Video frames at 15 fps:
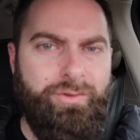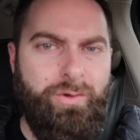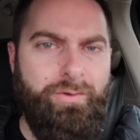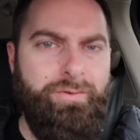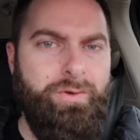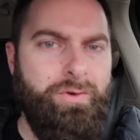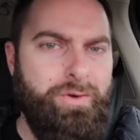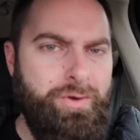So
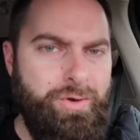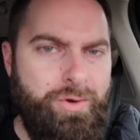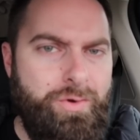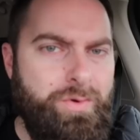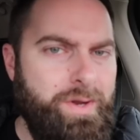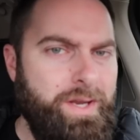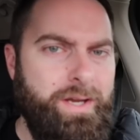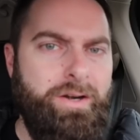if you're
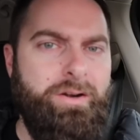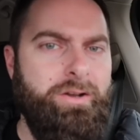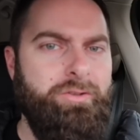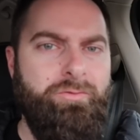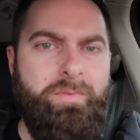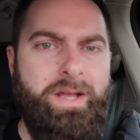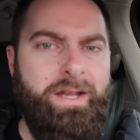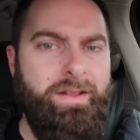new here and
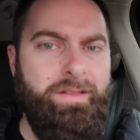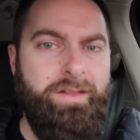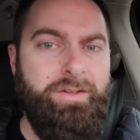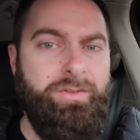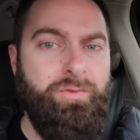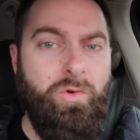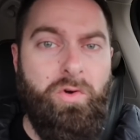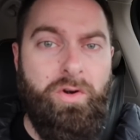you've made it
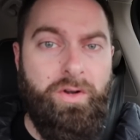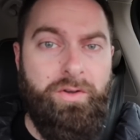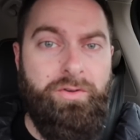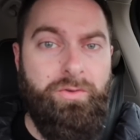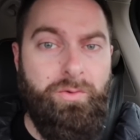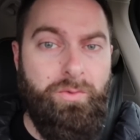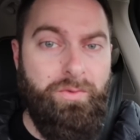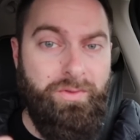this far
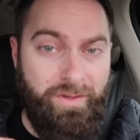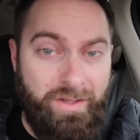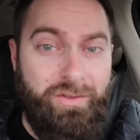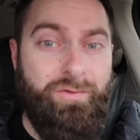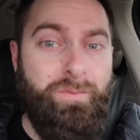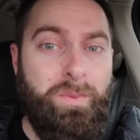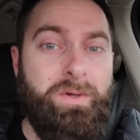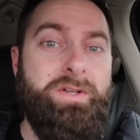into
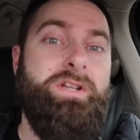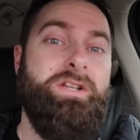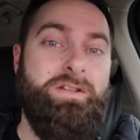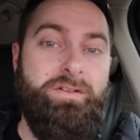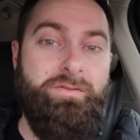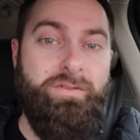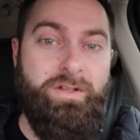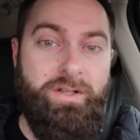this
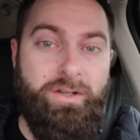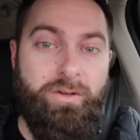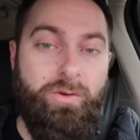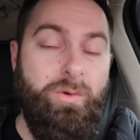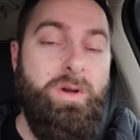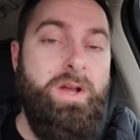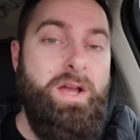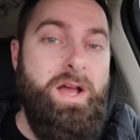particular
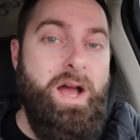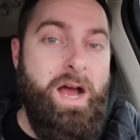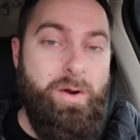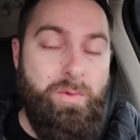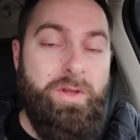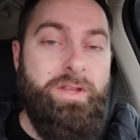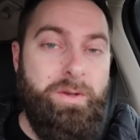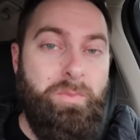video, I
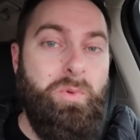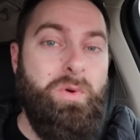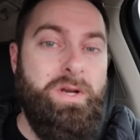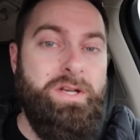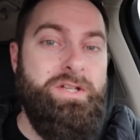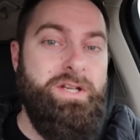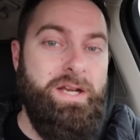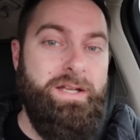really
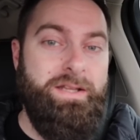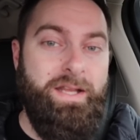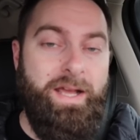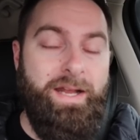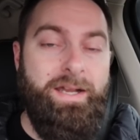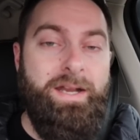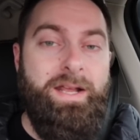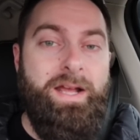appreciate
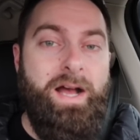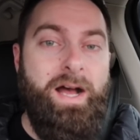that.